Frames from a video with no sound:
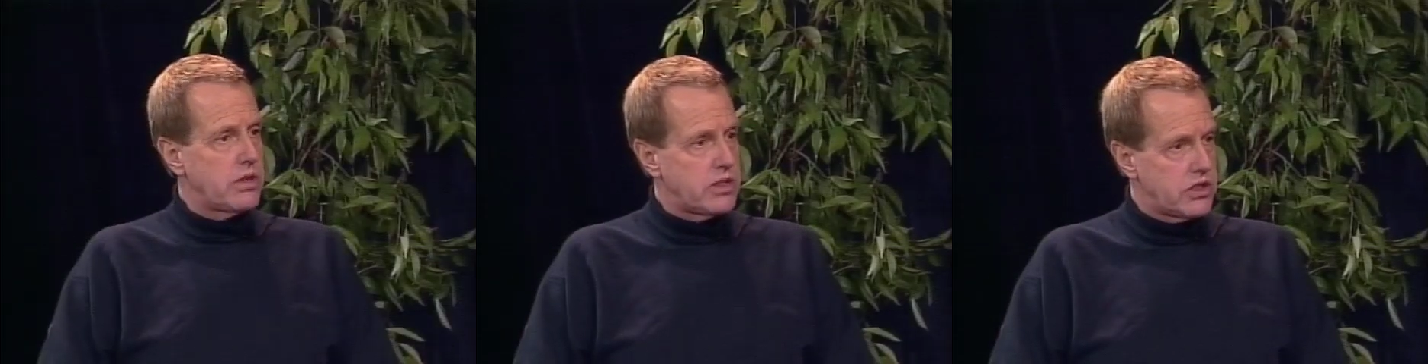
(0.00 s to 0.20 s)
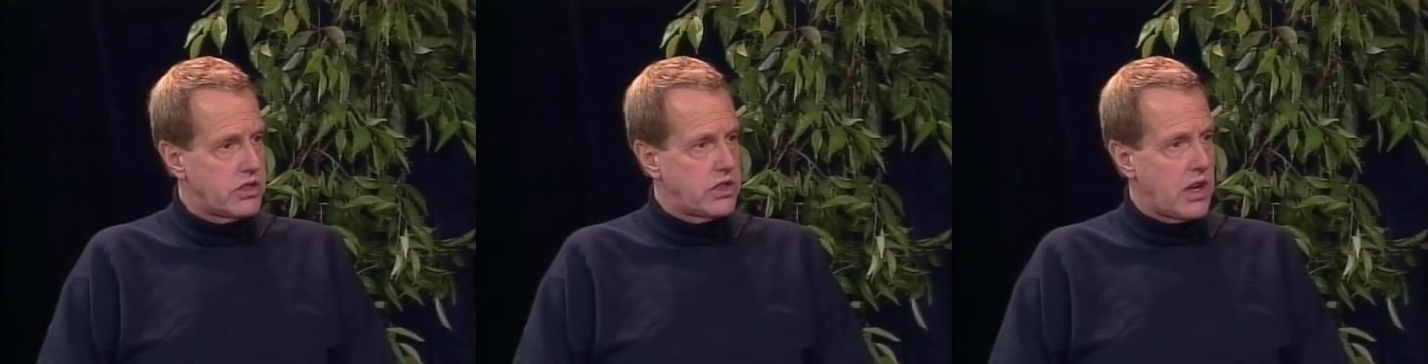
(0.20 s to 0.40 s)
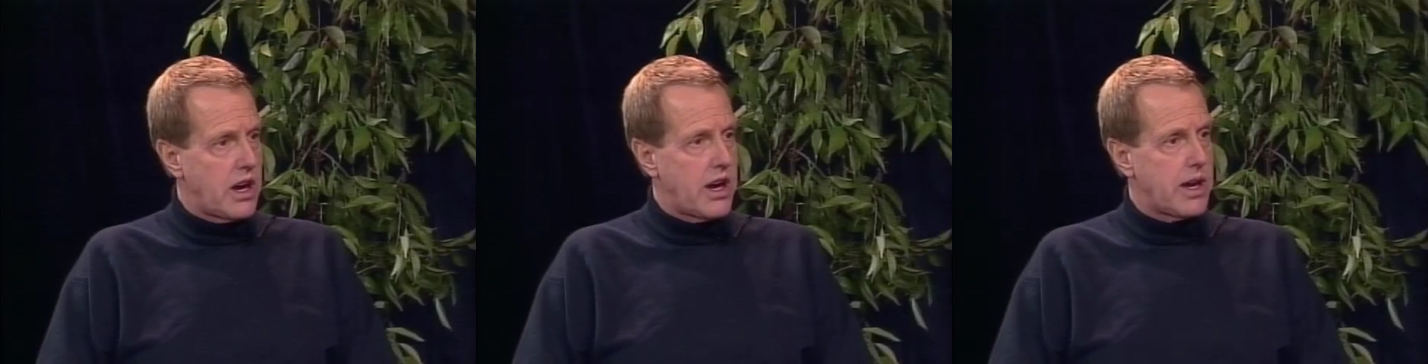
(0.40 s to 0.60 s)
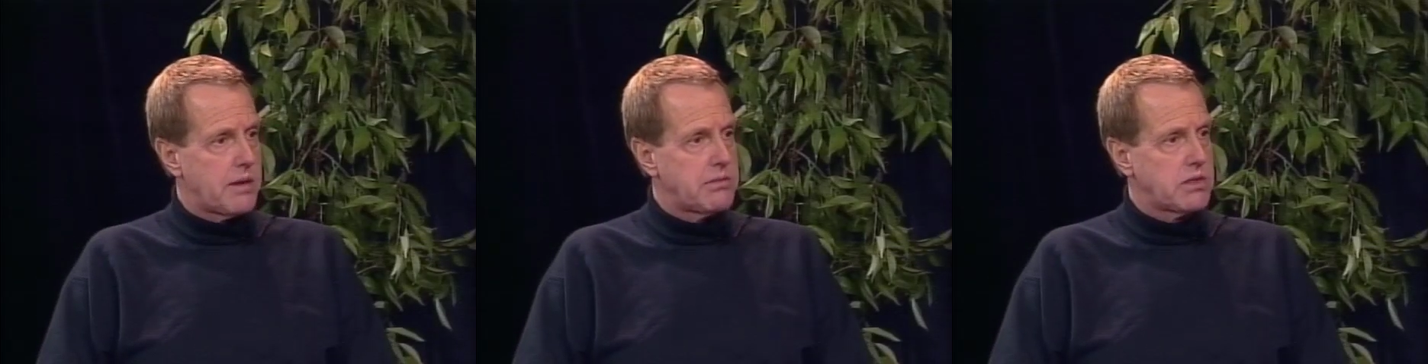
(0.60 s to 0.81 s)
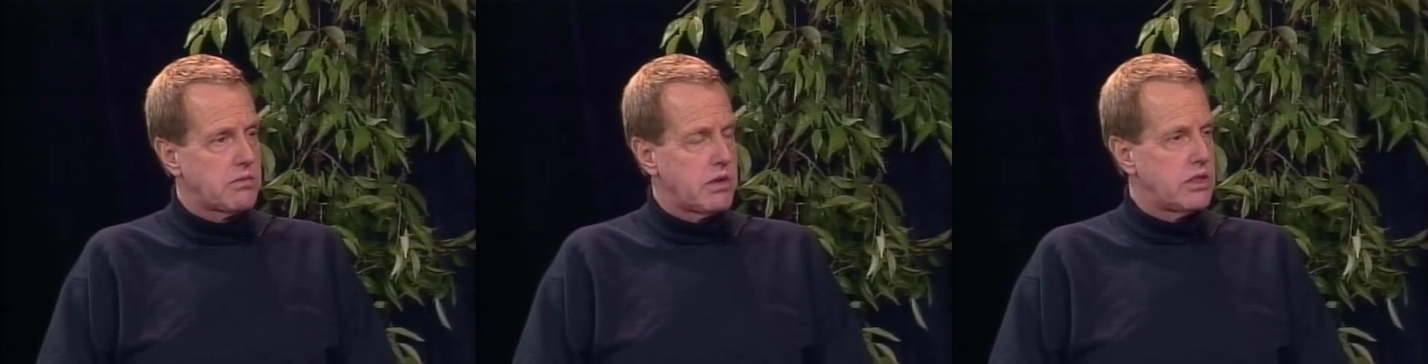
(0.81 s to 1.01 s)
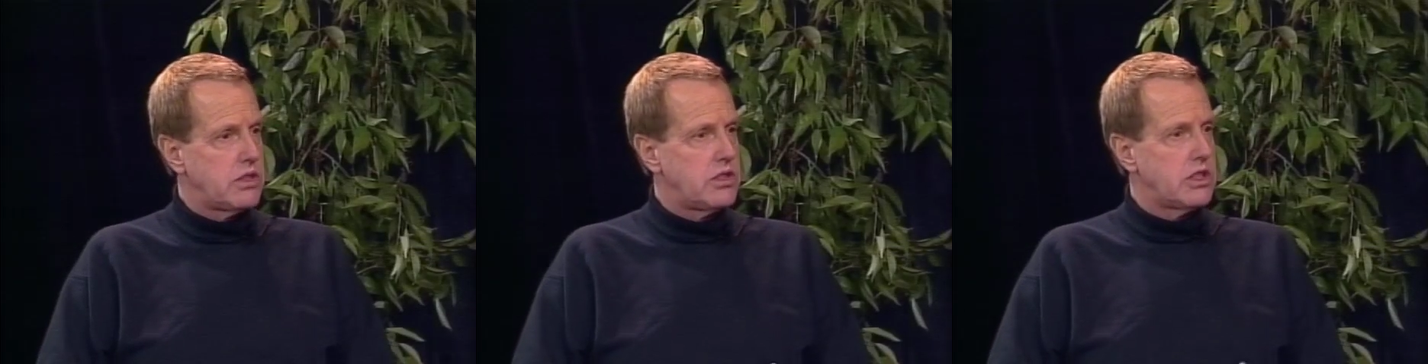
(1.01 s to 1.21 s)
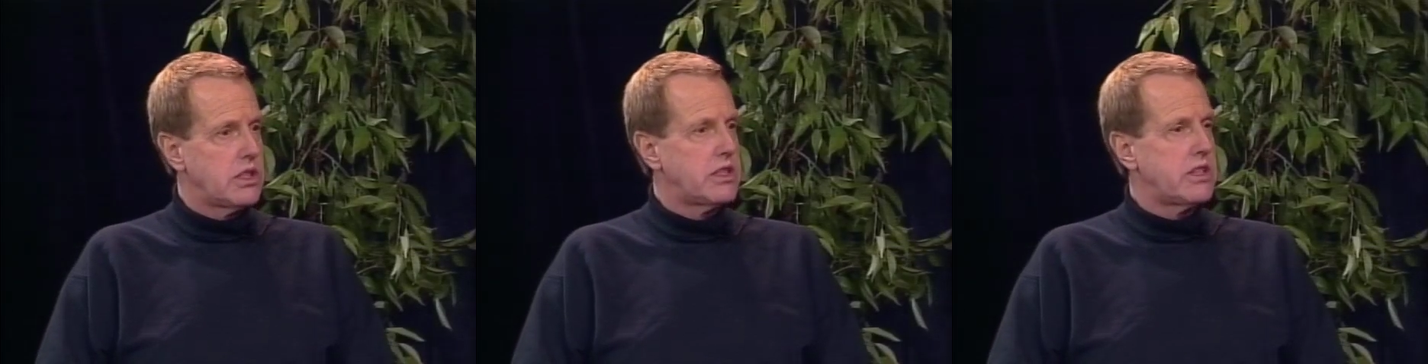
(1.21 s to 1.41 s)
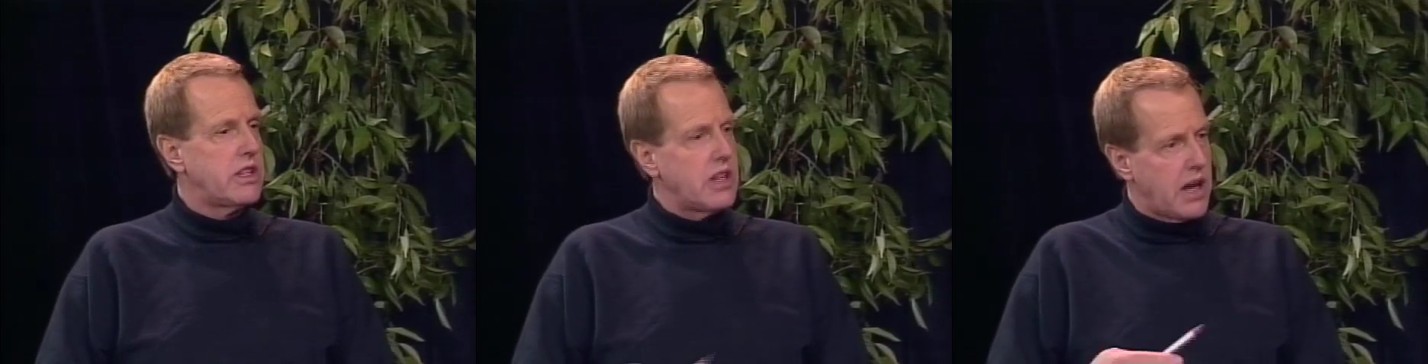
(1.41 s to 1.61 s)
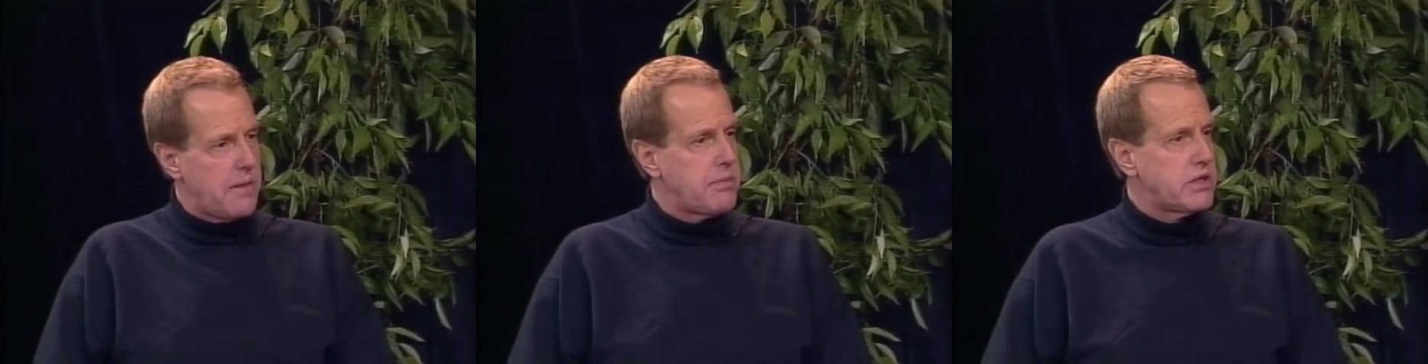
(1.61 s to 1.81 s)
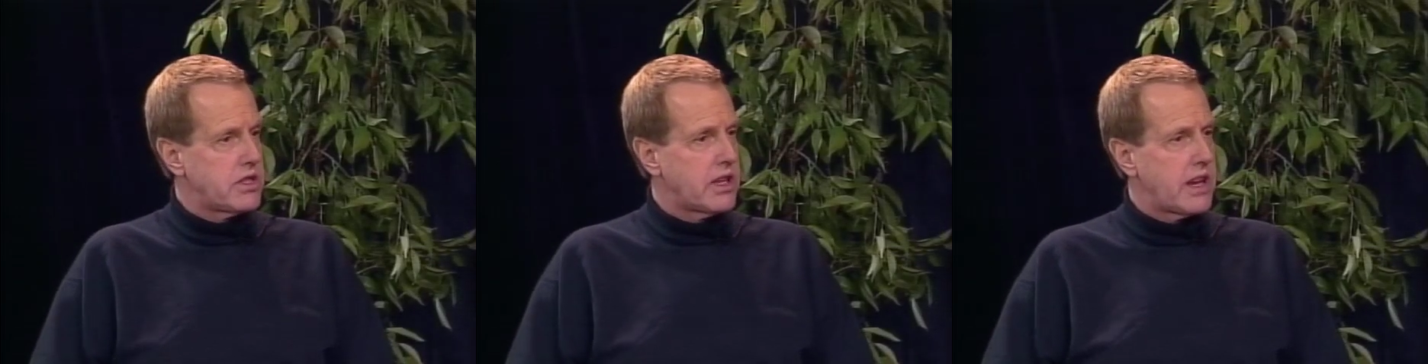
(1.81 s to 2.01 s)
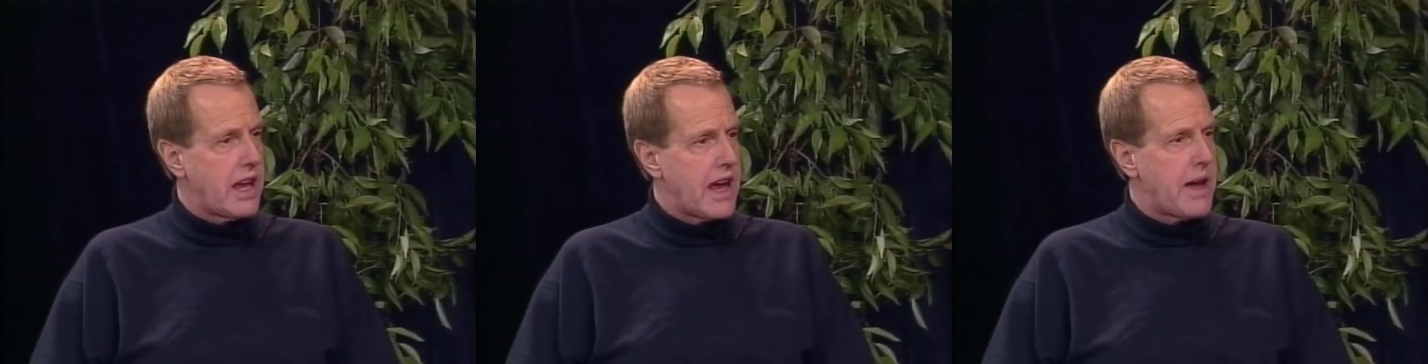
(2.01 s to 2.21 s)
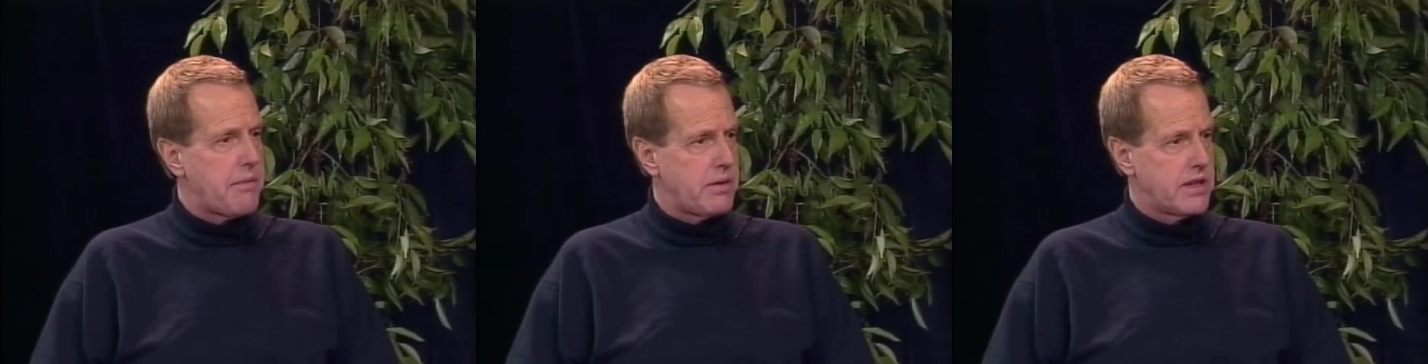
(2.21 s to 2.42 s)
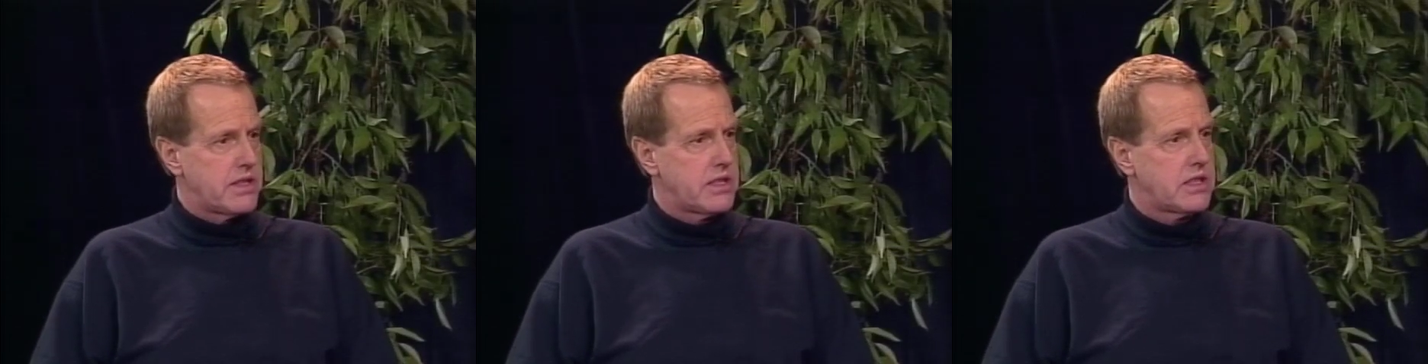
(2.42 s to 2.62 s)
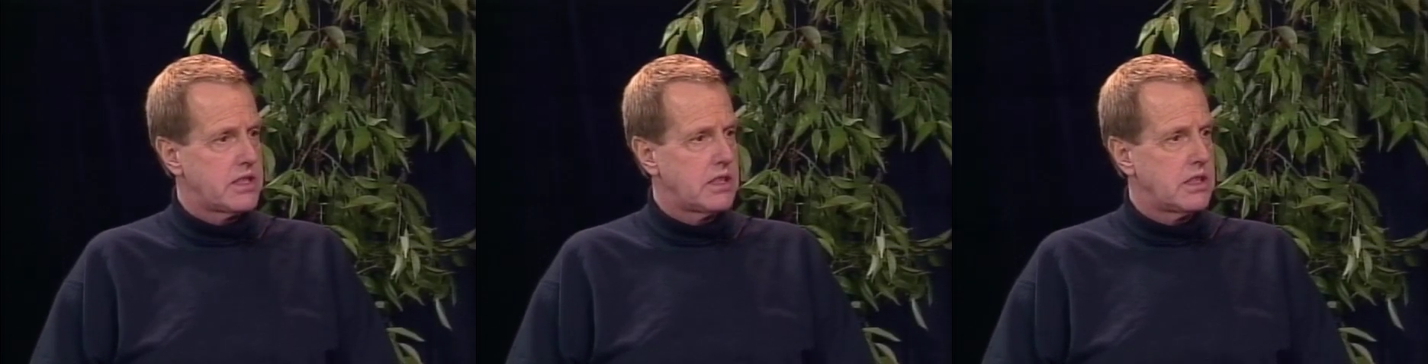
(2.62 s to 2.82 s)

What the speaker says: as jobs when just the opposite happens.